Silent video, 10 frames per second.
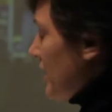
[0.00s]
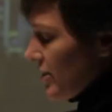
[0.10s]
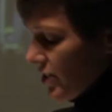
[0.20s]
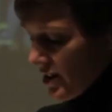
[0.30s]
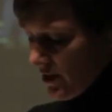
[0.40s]

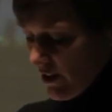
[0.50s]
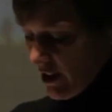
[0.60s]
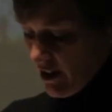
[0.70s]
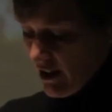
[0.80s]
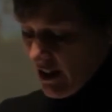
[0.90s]

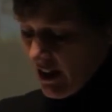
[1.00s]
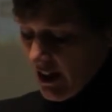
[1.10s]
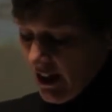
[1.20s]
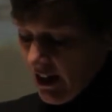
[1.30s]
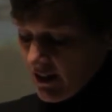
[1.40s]
transfer,
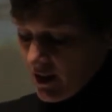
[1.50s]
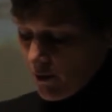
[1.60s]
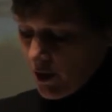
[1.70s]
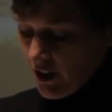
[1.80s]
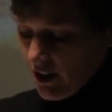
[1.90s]
and some
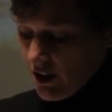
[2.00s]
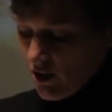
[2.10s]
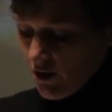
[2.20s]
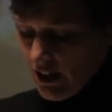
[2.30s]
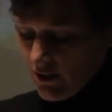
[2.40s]
would argue
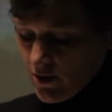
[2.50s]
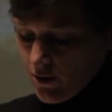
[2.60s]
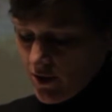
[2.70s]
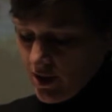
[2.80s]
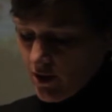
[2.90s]

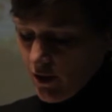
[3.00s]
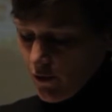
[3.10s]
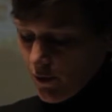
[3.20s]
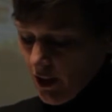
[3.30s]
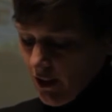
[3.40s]
crowdsourcing
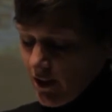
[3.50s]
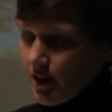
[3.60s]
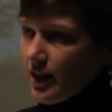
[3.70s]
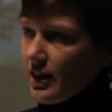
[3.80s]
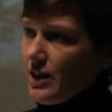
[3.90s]
software,
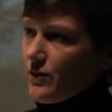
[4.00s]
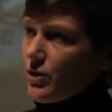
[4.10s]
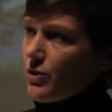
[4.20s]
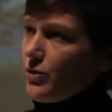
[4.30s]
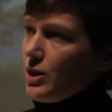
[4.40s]
and
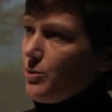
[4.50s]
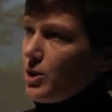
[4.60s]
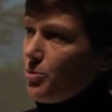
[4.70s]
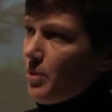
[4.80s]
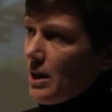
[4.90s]
even
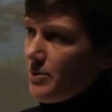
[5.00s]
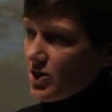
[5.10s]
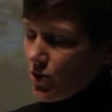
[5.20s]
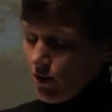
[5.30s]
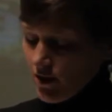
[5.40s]
three-wheel baby
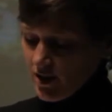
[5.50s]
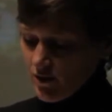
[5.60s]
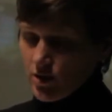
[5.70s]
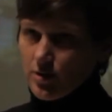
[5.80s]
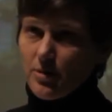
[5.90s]
strollers, if
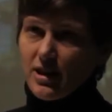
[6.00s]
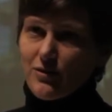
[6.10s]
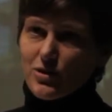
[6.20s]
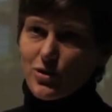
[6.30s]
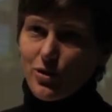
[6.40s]
you're to believe
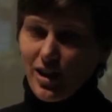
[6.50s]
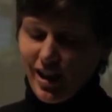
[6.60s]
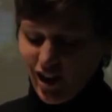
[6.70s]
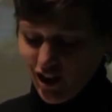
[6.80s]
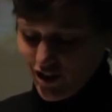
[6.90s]
the story I
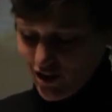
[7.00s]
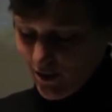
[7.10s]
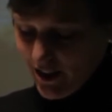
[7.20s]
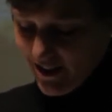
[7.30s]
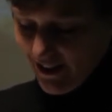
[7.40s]
heard just
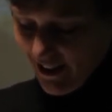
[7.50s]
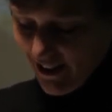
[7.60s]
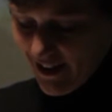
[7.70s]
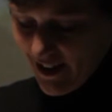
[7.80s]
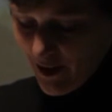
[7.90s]
recently.
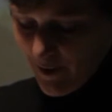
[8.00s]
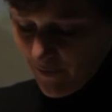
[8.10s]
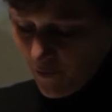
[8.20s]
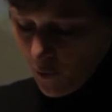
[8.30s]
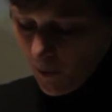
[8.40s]

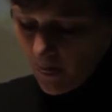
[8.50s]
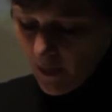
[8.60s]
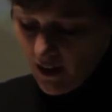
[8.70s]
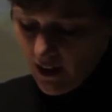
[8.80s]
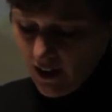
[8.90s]

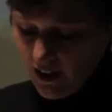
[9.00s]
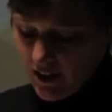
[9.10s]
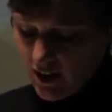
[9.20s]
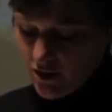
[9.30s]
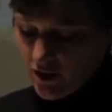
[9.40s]
And
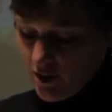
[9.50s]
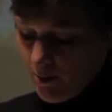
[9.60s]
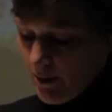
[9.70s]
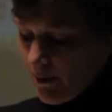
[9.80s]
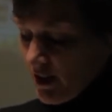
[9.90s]
hundreds of
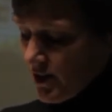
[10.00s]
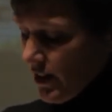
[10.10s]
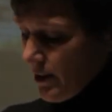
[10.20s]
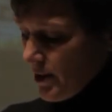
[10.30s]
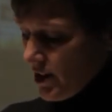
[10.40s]
people are
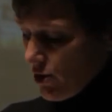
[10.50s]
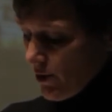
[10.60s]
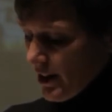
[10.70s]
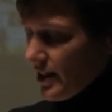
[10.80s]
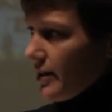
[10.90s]
developing new
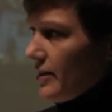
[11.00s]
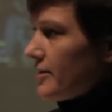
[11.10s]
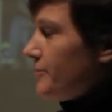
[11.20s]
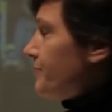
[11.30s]
ideas